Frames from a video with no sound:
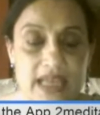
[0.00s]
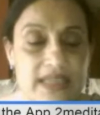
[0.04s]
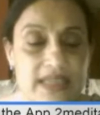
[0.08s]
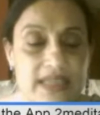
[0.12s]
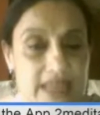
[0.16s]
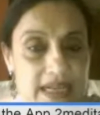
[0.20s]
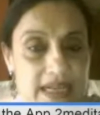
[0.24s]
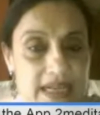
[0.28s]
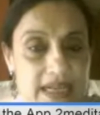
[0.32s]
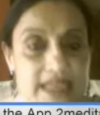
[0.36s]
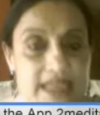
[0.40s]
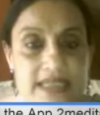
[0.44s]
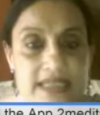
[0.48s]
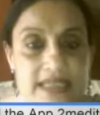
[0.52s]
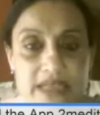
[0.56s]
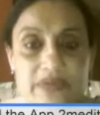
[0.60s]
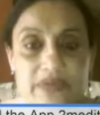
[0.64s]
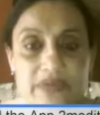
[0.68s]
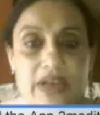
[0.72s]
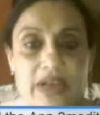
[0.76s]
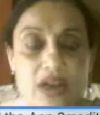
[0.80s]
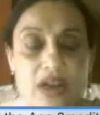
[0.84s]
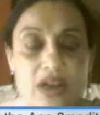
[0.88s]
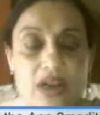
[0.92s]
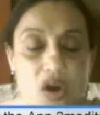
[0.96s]
The reason
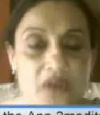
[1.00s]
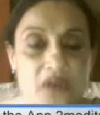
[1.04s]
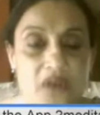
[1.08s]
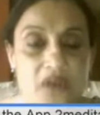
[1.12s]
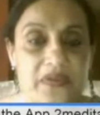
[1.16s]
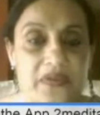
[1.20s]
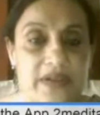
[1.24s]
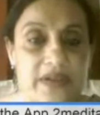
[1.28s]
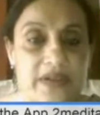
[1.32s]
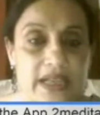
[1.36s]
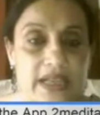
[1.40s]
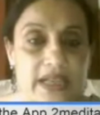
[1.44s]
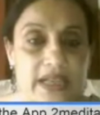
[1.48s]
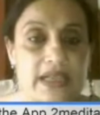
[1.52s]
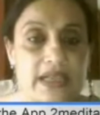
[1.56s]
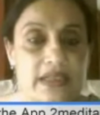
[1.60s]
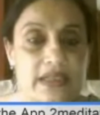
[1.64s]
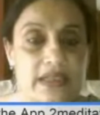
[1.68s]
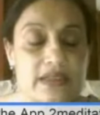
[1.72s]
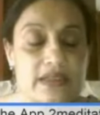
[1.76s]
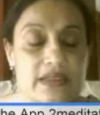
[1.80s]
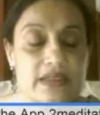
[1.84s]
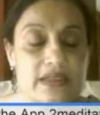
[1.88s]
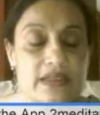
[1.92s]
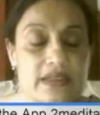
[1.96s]
we are offering it
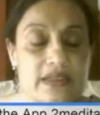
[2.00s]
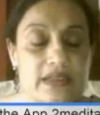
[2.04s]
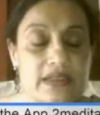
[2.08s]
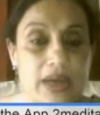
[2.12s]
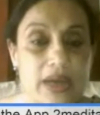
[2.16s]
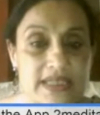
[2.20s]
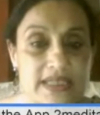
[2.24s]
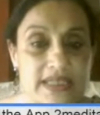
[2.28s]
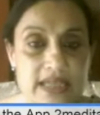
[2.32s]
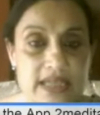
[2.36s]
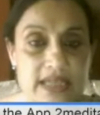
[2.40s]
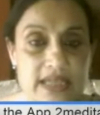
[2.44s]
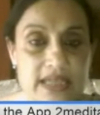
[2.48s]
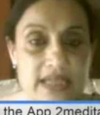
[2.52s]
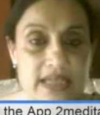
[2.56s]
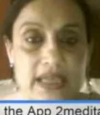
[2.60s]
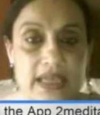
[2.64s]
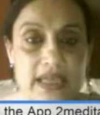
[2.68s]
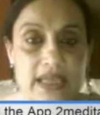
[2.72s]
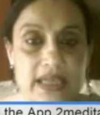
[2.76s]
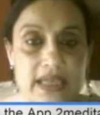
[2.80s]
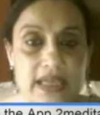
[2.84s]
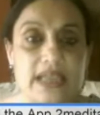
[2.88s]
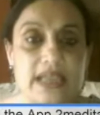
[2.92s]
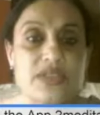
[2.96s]
twice a day
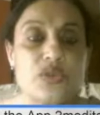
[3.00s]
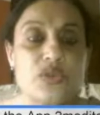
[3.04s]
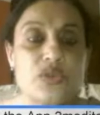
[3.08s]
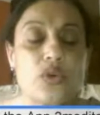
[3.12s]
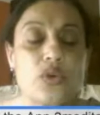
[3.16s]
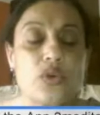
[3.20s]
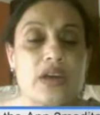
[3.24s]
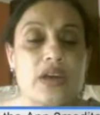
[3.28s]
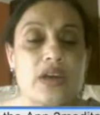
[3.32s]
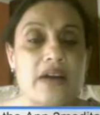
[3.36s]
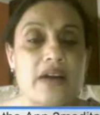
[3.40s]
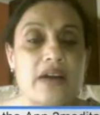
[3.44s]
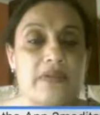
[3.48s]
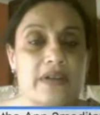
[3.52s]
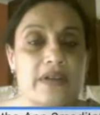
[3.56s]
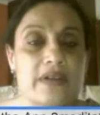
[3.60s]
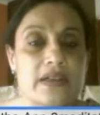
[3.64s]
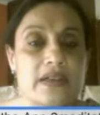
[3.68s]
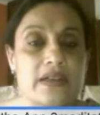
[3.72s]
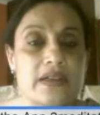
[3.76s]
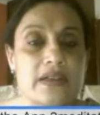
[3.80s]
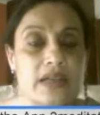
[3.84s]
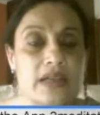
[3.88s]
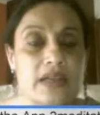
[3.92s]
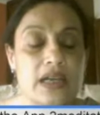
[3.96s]
is to
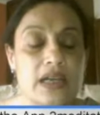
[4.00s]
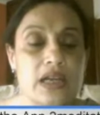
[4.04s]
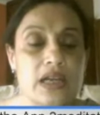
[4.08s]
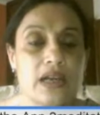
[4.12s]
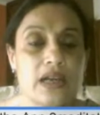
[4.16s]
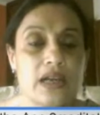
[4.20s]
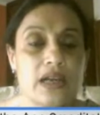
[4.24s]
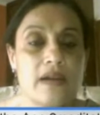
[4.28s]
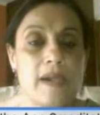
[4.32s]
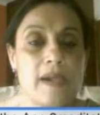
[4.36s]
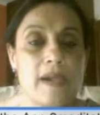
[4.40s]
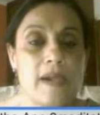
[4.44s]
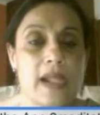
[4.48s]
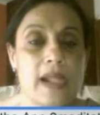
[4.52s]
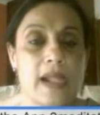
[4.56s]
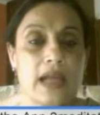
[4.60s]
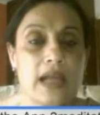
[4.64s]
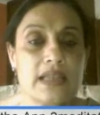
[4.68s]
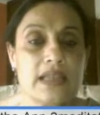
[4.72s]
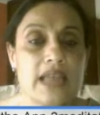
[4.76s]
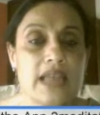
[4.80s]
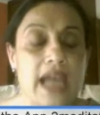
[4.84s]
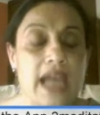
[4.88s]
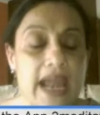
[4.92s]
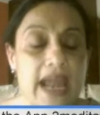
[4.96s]
cover
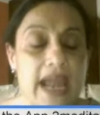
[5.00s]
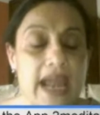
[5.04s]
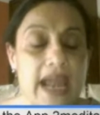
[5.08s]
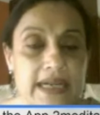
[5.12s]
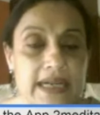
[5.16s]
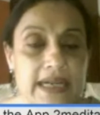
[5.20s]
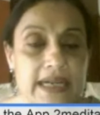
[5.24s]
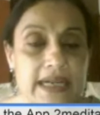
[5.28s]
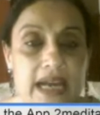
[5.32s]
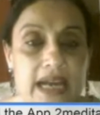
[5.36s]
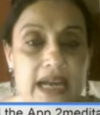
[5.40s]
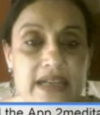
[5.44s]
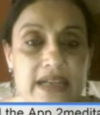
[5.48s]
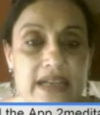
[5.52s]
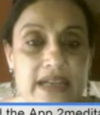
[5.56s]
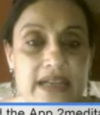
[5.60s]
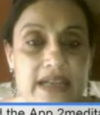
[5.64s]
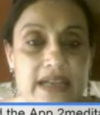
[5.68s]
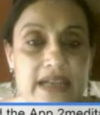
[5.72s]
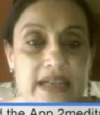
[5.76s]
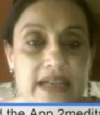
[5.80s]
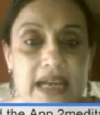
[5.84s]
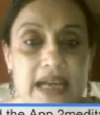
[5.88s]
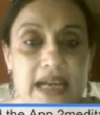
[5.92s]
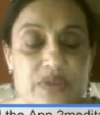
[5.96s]
the entire
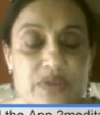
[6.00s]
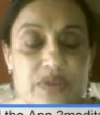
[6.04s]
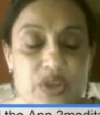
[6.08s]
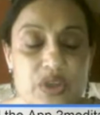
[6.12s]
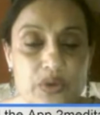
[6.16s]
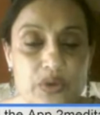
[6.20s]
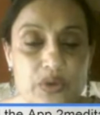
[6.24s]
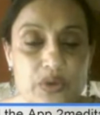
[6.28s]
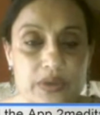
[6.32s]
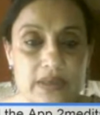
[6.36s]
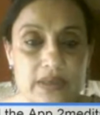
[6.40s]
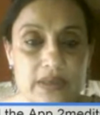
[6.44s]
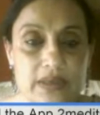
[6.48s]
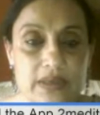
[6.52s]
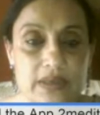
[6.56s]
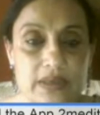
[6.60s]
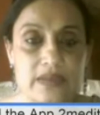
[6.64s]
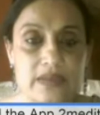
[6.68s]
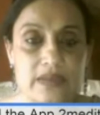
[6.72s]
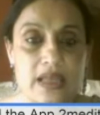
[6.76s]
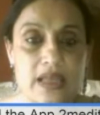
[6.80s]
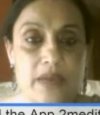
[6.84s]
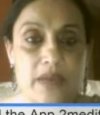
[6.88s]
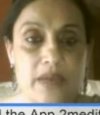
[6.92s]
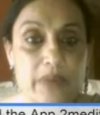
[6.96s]
time zone.
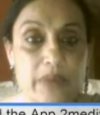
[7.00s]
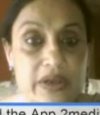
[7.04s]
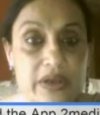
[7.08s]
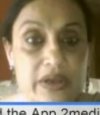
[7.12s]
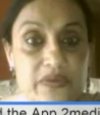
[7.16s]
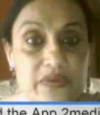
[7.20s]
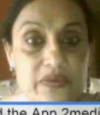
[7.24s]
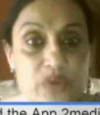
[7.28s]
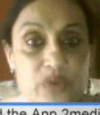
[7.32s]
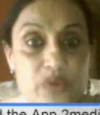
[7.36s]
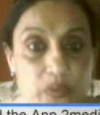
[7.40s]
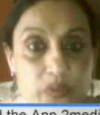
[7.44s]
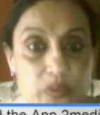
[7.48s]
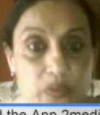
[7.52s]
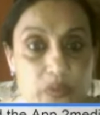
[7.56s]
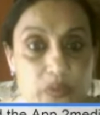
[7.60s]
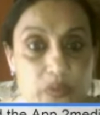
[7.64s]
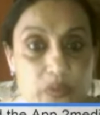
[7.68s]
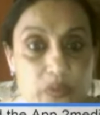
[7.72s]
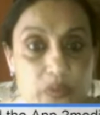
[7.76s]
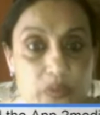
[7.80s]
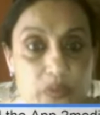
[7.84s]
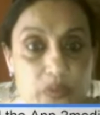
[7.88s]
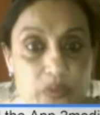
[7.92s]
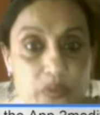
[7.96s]
But if you
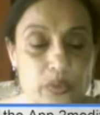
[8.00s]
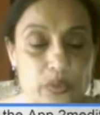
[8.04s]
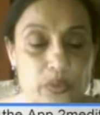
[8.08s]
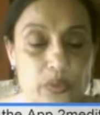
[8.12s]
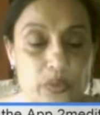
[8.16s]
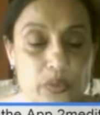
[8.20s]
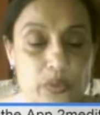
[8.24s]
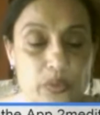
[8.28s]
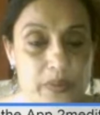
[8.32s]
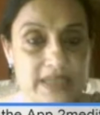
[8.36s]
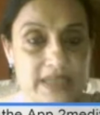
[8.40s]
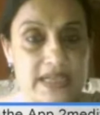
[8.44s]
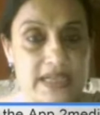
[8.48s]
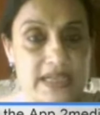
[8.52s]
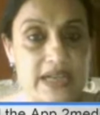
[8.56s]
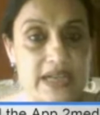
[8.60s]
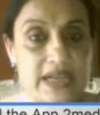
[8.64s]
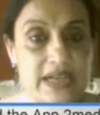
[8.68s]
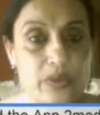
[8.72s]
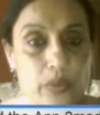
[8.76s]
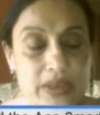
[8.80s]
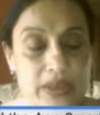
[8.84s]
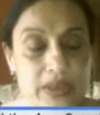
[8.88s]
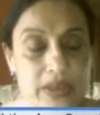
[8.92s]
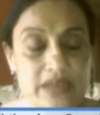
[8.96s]
wish to meditate
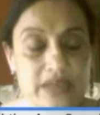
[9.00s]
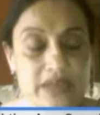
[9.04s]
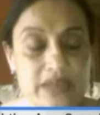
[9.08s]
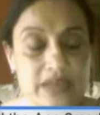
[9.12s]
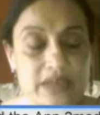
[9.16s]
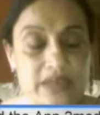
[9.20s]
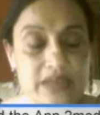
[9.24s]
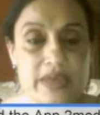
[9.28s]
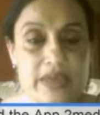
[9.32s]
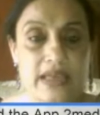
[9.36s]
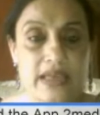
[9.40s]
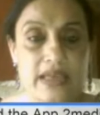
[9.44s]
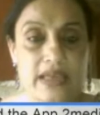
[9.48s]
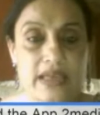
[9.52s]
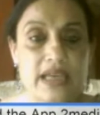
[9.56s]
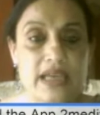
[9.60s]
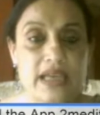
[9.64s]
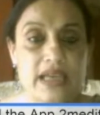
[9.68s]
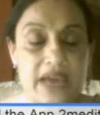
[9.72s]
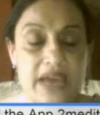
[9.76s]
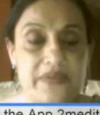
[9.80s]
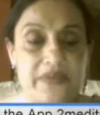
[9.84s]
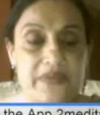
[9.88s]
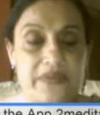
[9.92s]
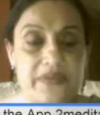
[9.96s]
with me
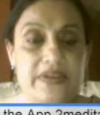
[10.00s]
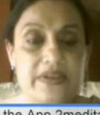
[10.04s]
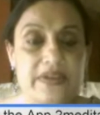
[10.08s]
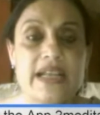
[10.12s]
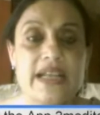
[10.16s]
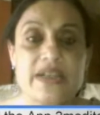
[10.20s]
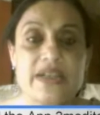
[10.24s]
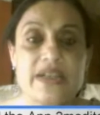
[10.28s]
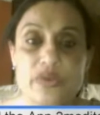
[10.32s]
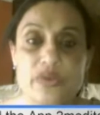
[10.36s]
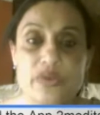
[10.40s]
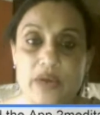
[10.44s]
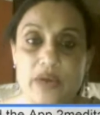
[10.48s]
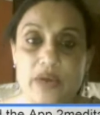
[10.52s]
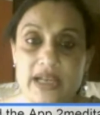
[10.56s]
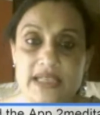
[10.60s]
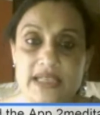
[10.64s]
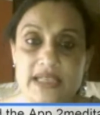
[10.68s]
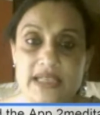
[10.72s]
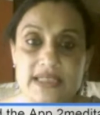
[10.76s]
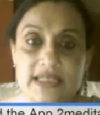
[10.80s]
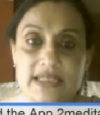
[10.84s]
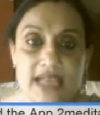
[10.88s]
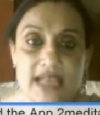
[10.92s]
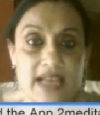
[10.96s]
every day
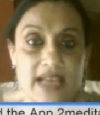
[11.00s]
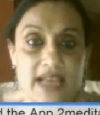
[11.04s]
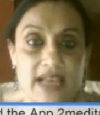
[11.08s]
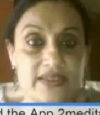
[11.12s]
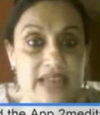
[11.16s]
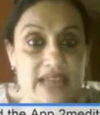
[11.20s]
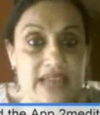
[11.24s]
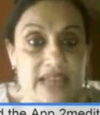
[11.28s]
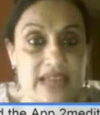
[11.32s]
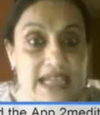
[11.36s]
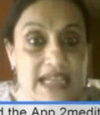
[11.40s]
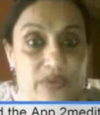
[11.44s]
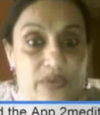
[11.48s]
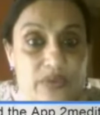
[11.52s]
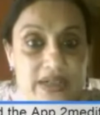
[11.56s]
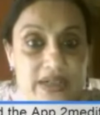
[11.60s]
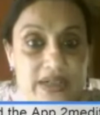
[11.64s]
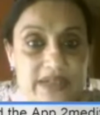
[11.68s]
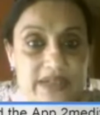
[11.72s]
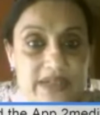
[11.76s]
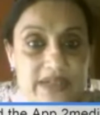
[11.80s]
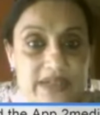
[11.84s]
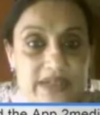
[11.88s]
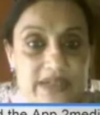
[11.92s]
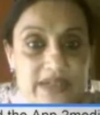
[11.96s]
twice, that's
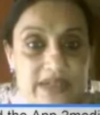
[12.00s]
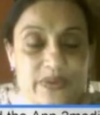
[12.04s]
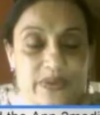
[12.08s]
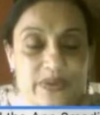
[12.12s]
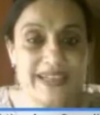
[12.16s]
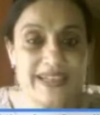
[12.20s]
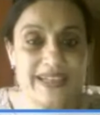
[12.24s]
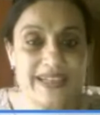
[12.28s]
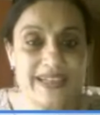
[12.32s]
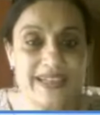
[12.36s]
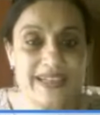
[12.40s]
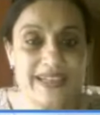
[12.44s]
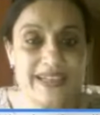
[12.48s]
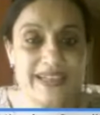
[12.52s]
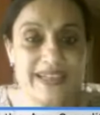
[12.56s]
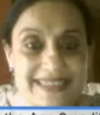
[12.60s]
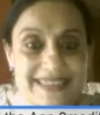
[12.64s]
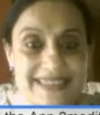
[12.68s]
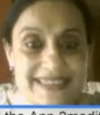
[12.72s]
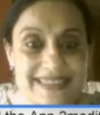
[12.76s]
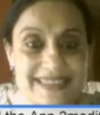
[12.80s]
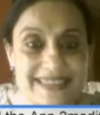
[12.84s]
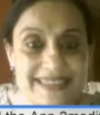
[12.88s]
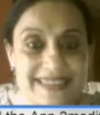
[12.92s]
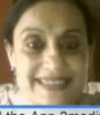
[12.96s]
wonderful. That's
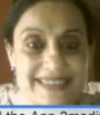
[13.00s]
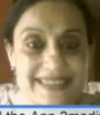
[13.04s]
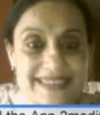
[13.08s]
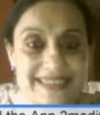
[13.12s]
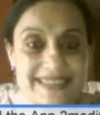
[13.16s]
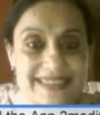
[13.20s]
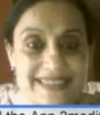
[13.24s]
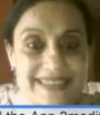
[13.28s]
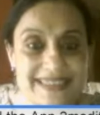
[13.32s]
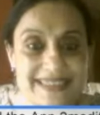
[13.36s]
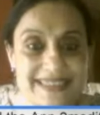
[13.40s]
great.